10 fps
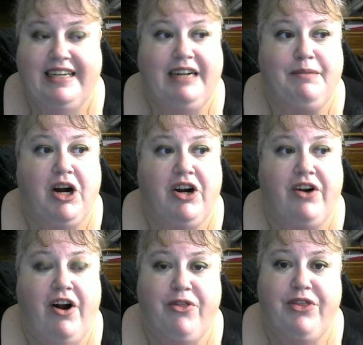
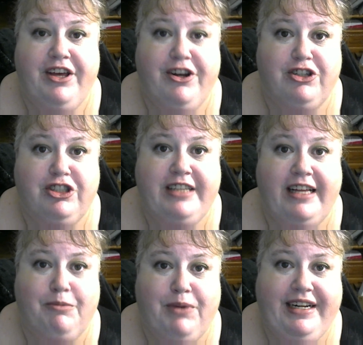Our theater
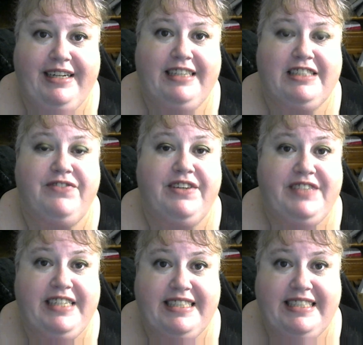celebrated its
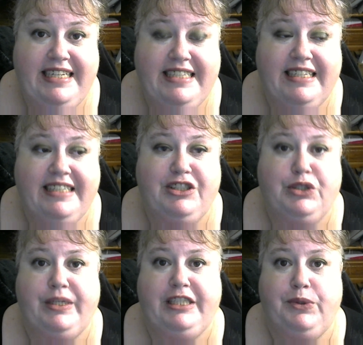50th season in
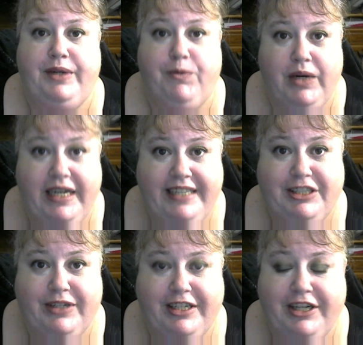2021
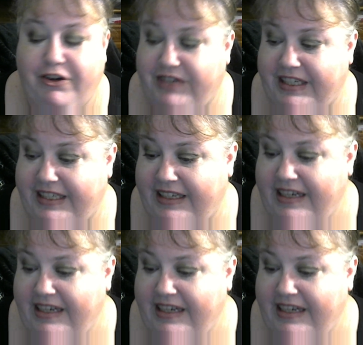during COVID.